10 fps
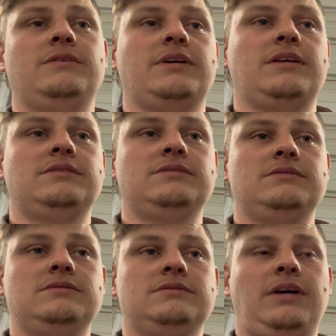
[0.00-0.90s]
in it,
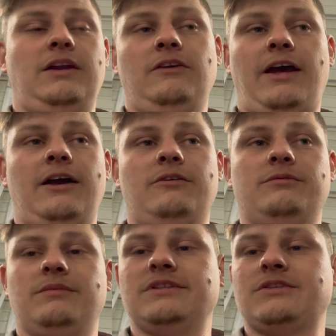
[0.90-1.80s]
I don't know how
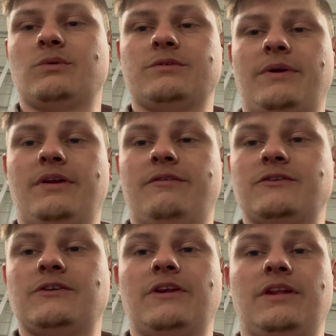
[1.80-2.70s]
much horsepower
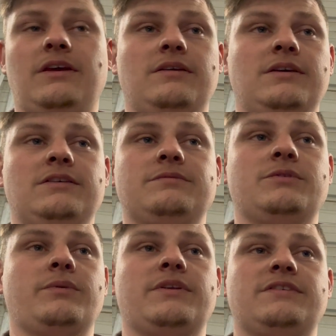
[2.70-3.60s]
difference or anything is
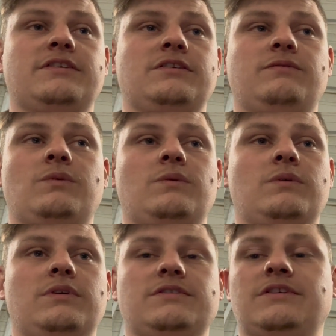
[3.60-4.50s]
between a
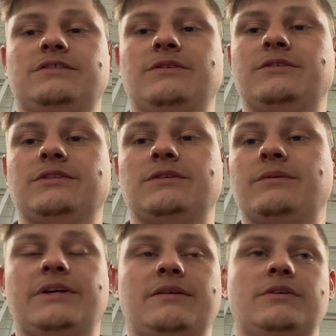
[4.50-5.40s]
604 and a 602 or
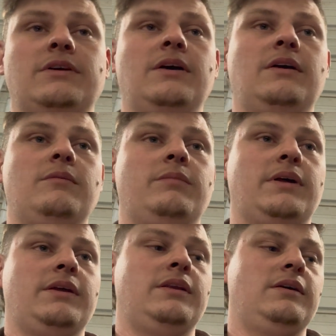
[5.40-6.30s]
whatever,
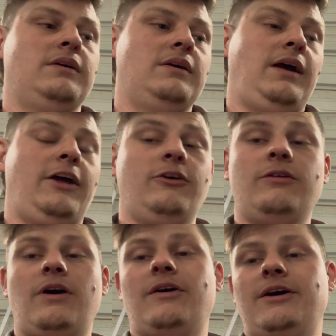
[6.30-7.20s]
but I do
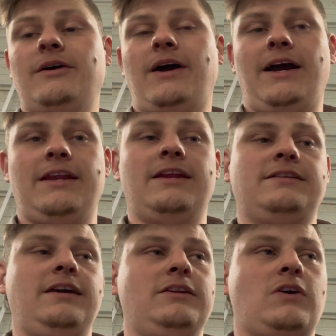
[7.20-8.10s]
know I need to
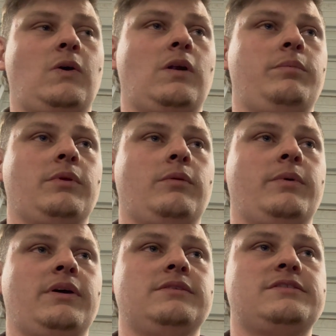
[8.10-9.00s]
tighten the car up a little
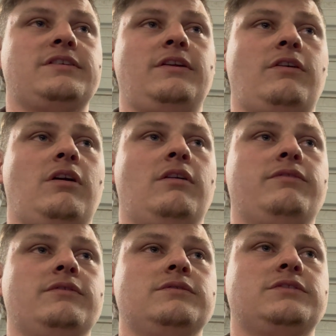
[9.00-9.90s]
bit, center
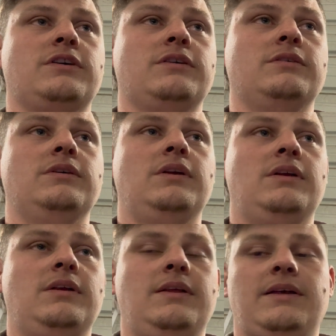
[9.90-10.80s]
off. So
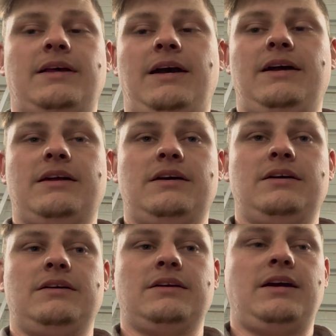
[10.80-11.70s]
got
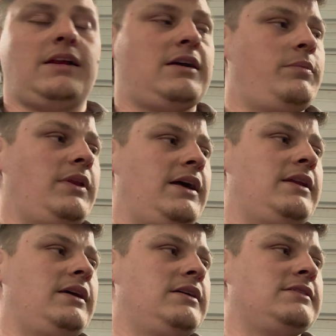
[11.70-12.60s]
a couple
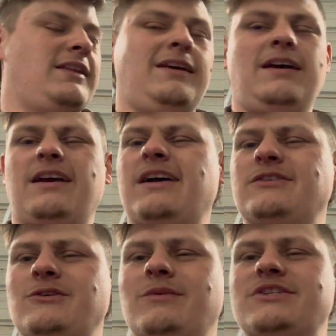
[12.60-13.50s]
ideas. I think I got
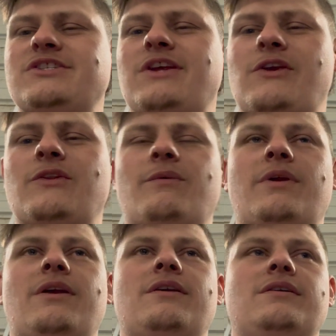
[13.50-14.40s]
too much steer in the
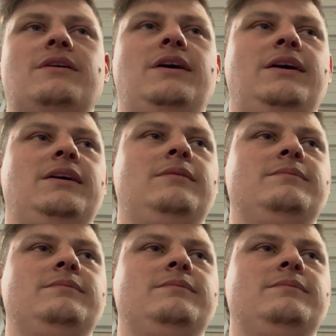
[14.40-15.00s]
rear. I